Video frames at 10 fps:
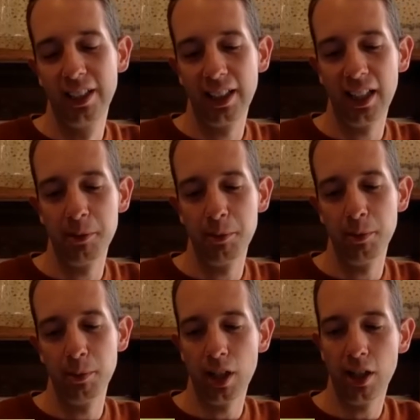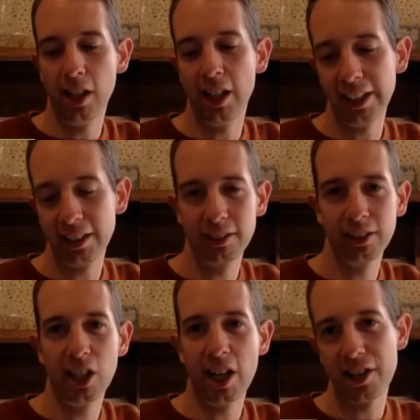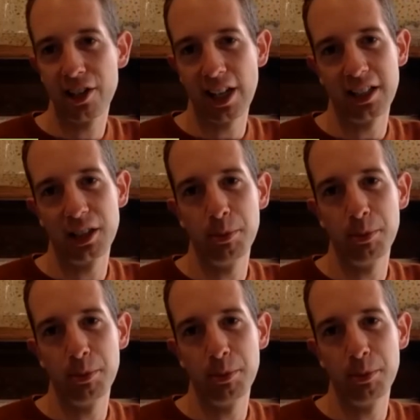high status